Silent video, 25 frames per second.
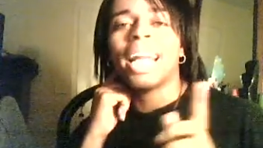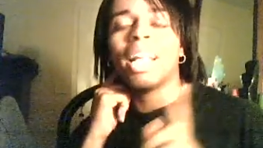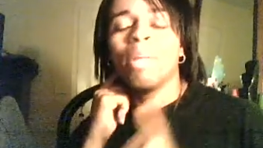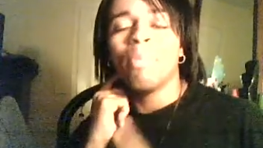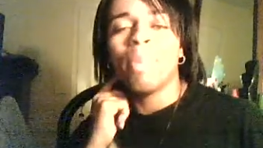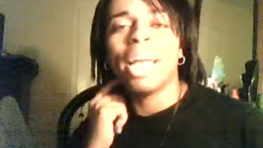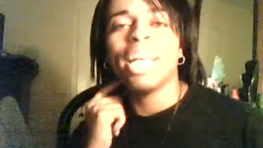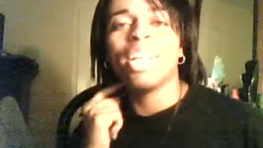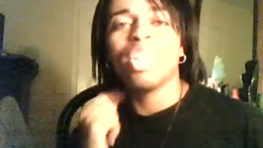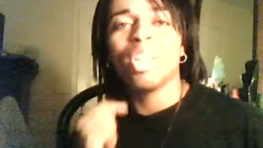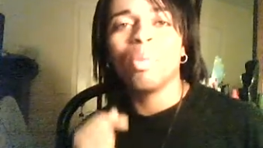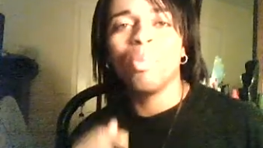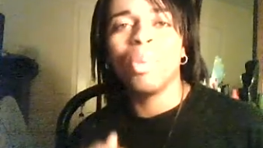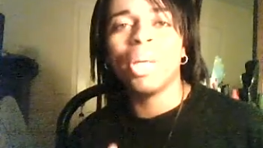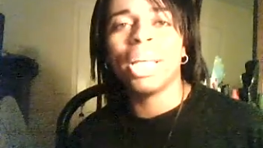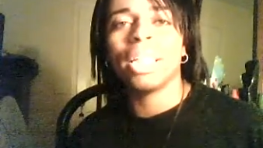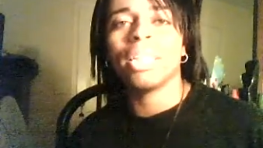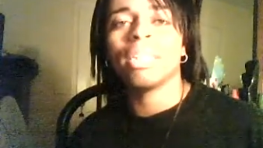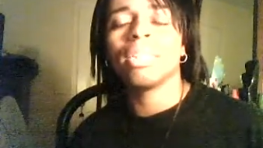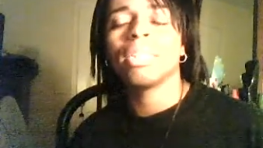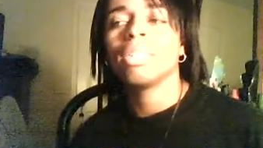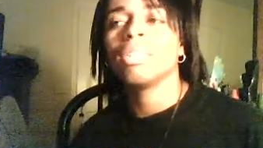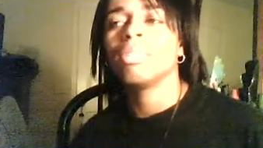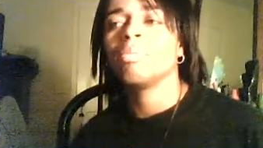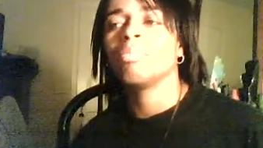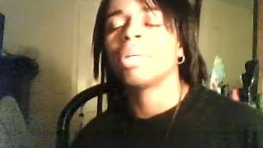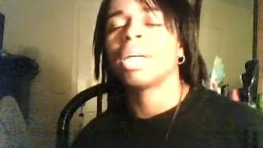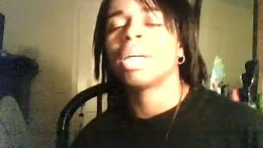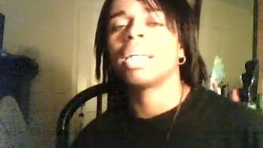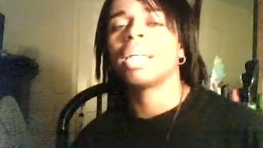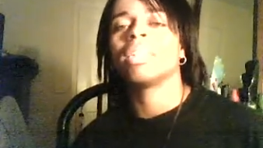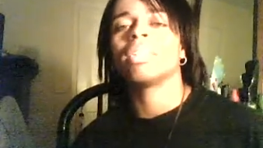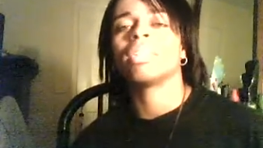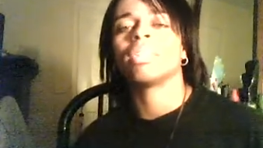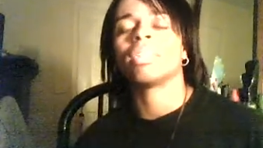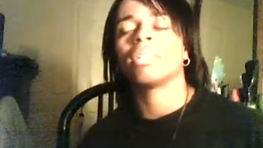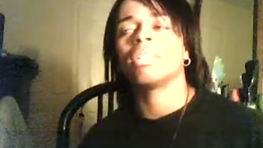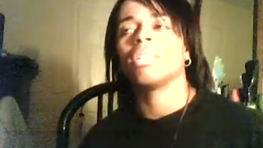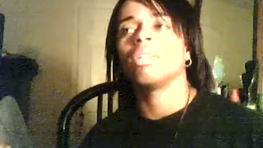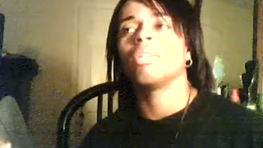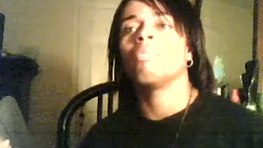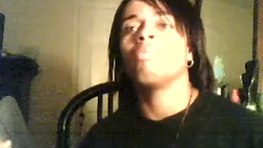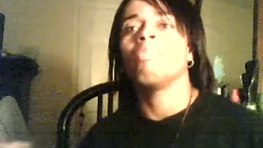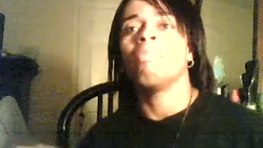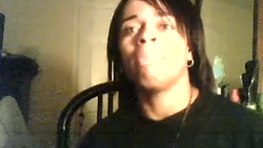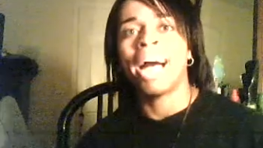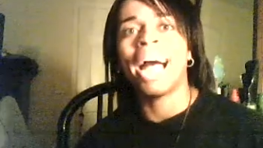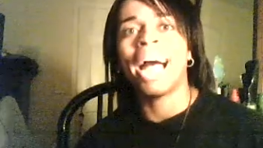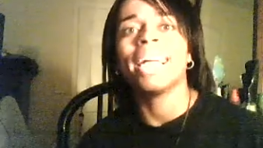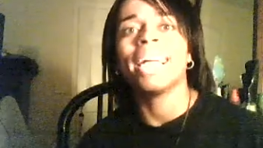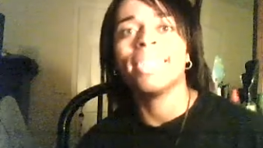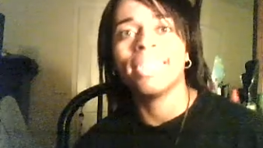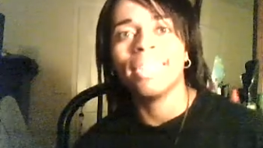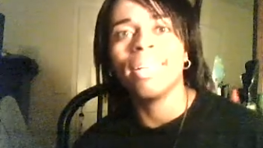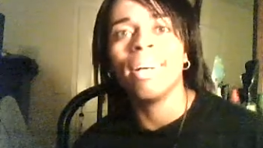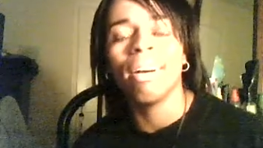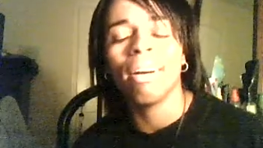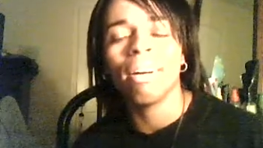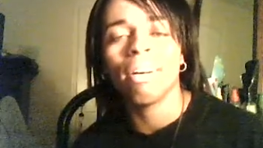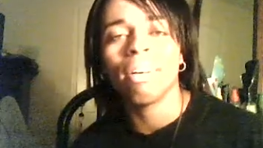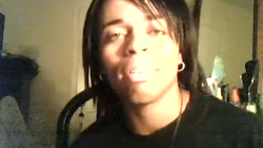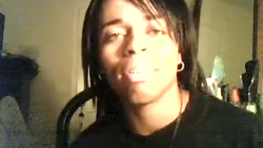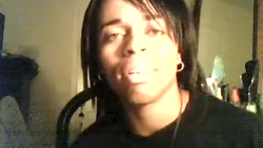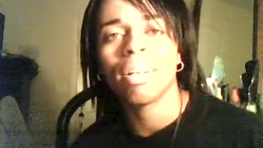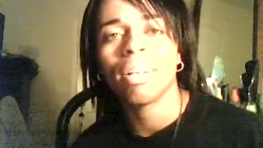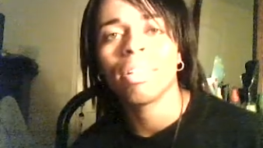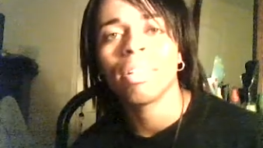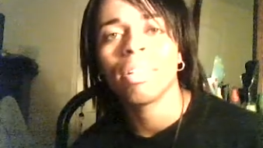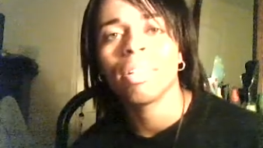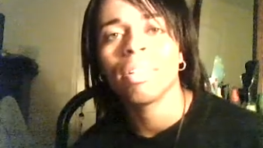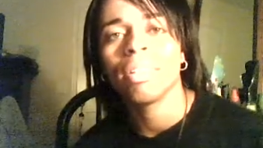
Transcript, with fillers: I didn't make the beat. But my song,